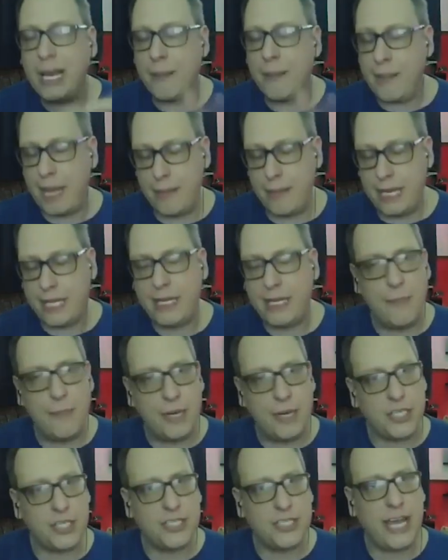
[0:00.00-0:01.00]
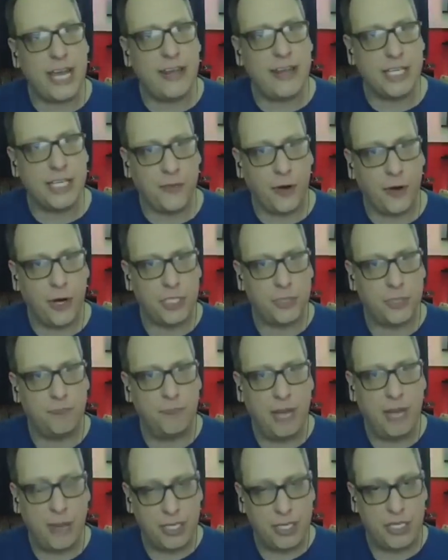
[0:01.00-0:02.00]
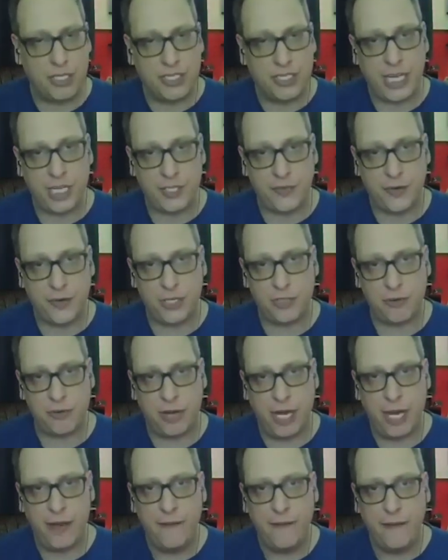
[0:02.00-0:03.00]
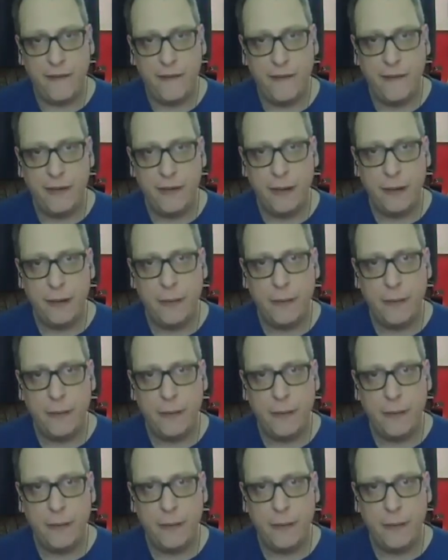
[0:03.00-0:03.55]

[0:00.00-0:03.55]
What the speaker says: Well, let me just say this first. Right?